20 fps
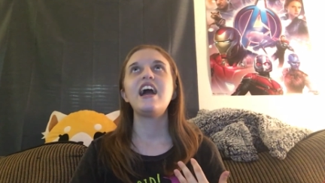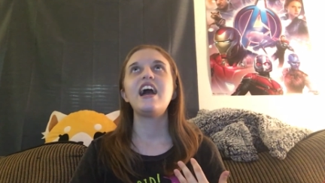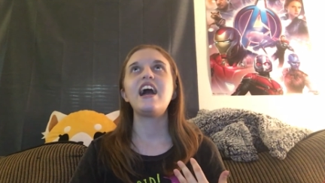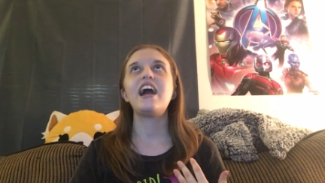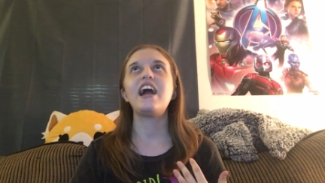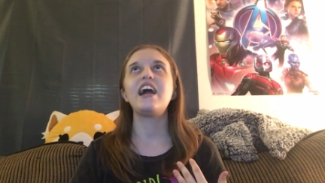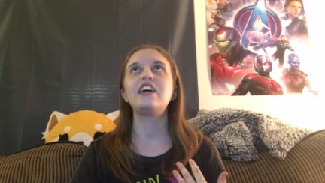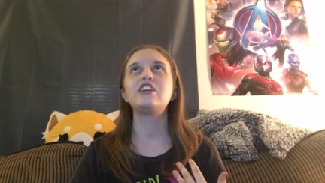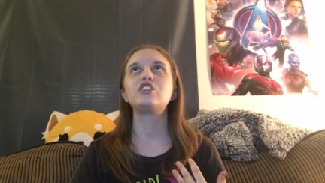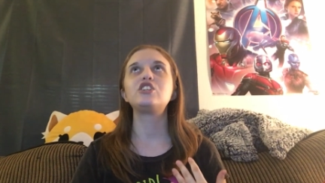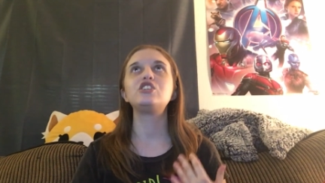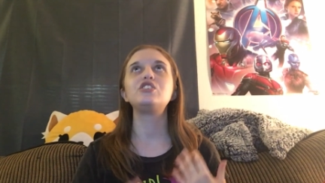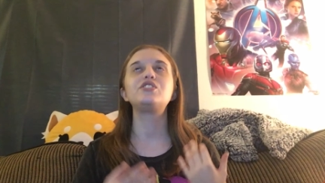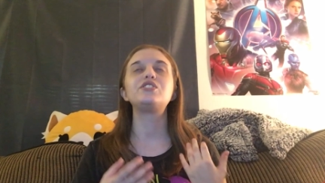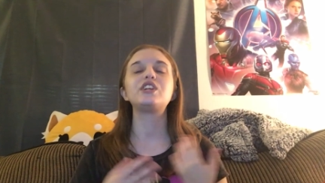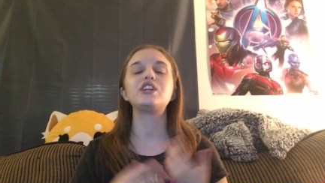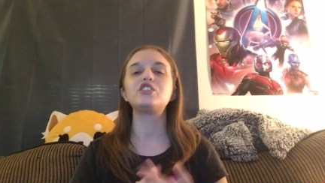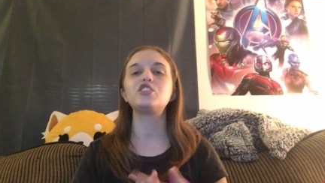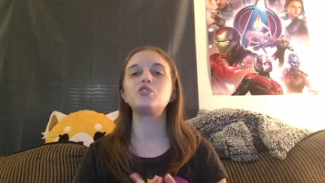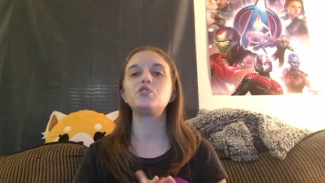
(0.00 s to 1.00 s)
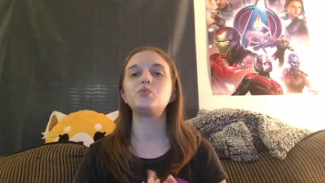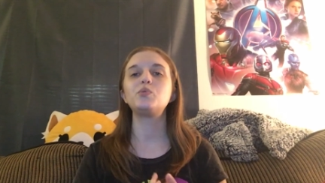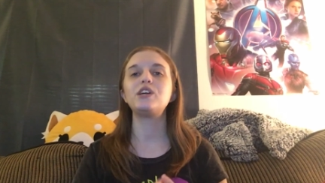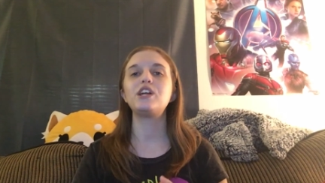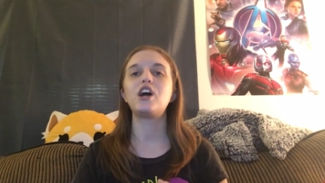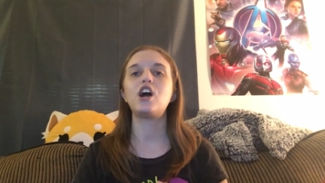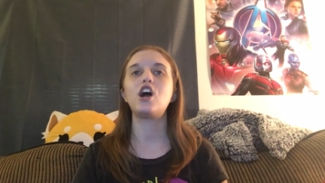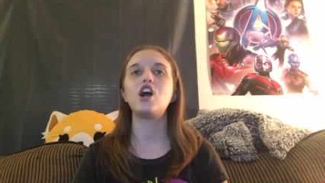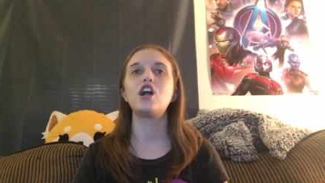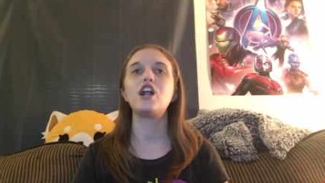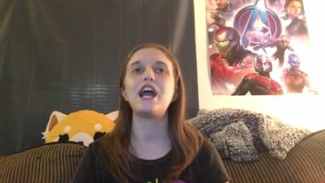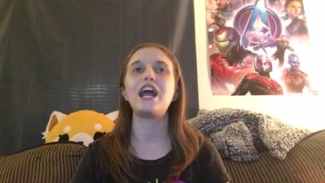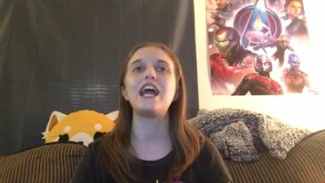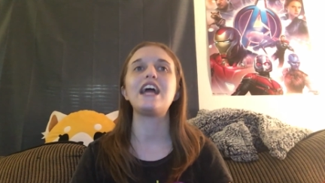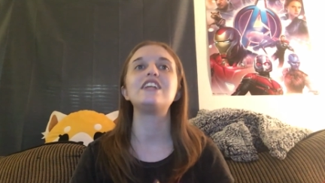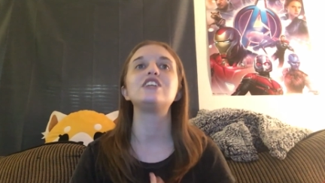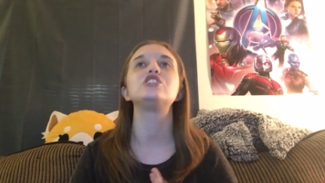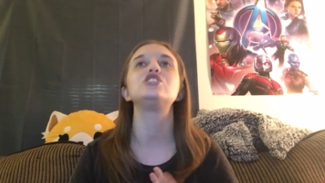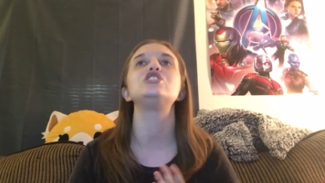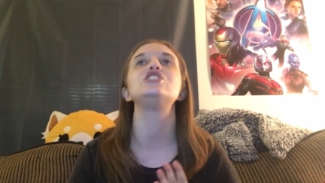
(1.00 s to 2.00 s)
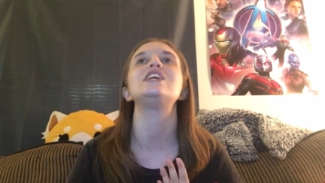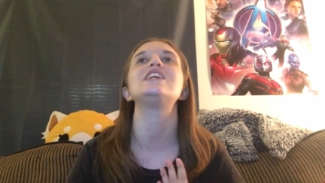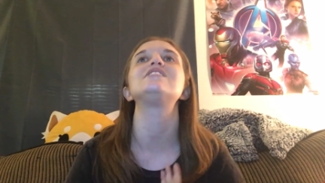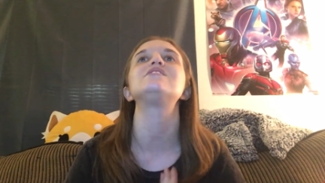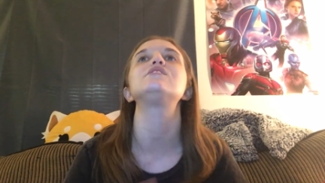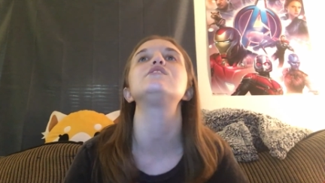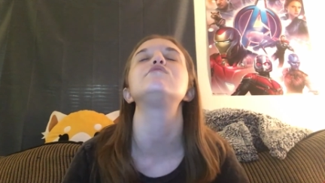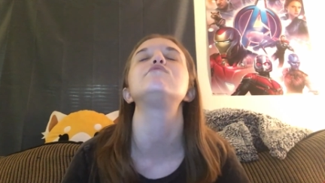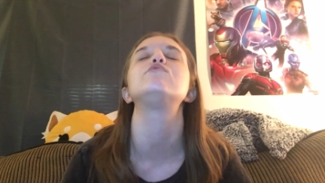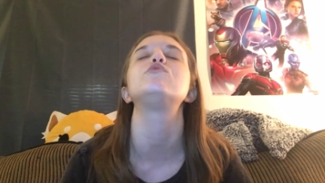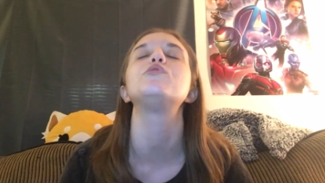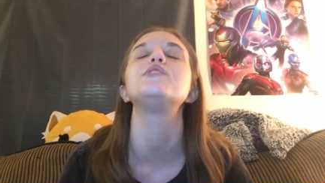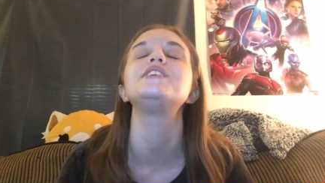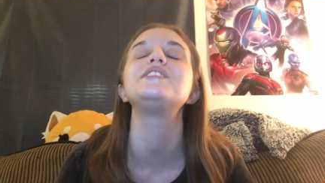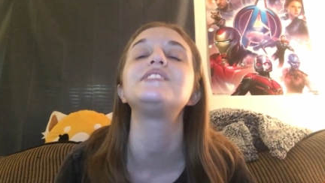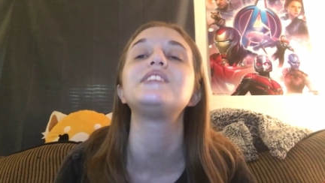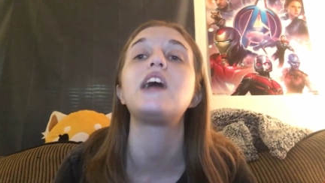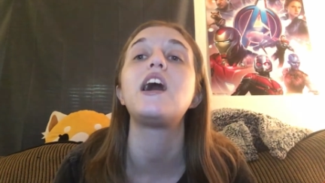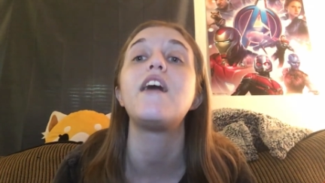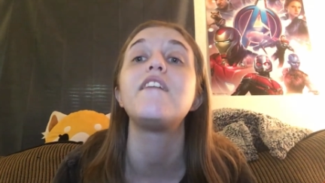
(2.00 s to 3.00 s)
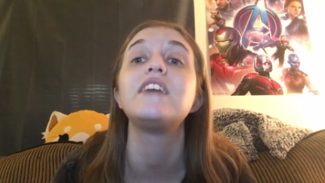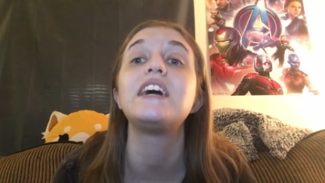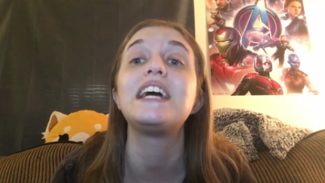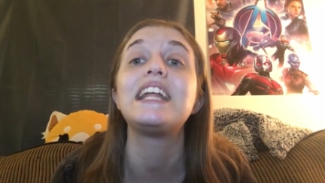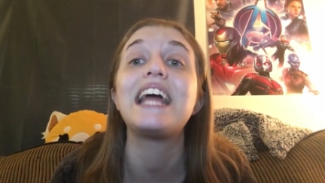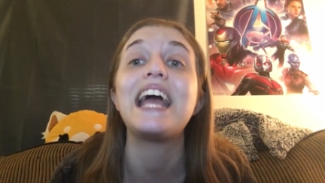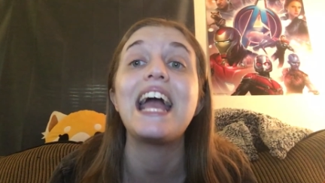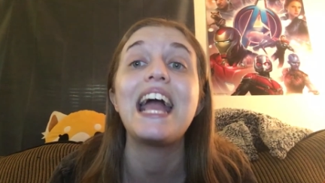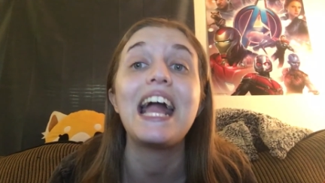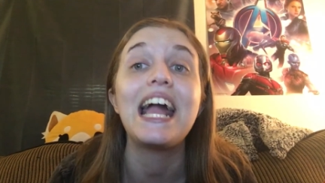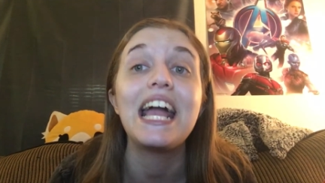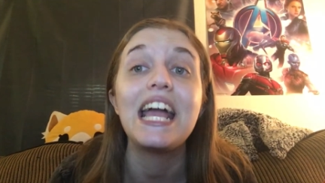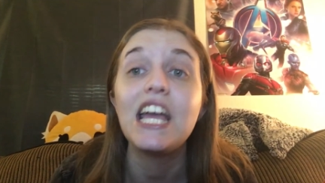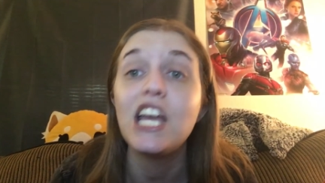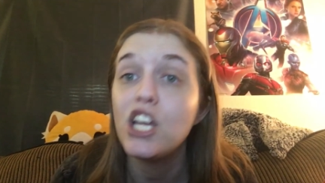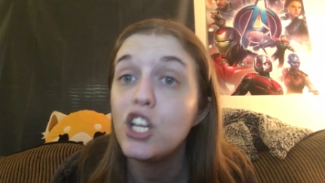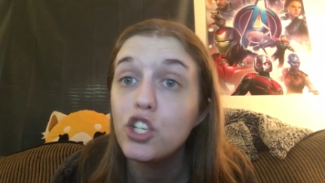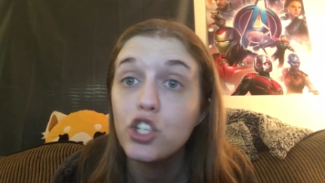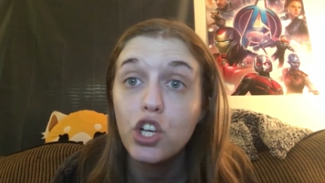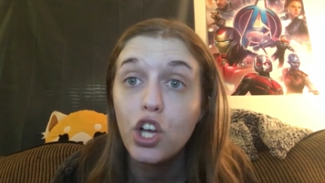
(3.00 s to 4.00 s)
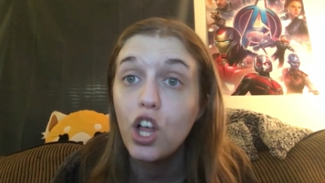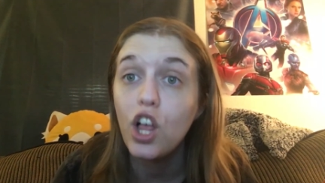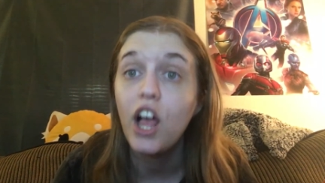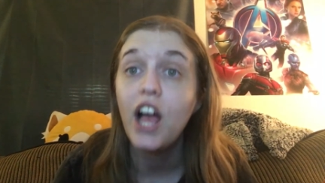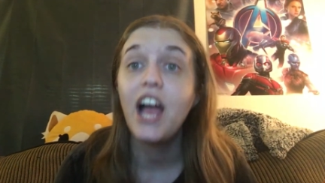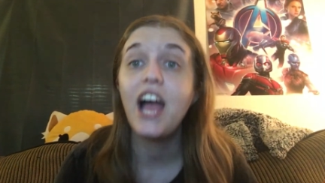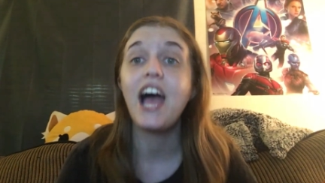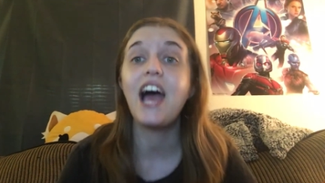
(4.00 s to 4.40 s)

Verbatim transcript: and she's such a sweetheart and she has the voice of an angel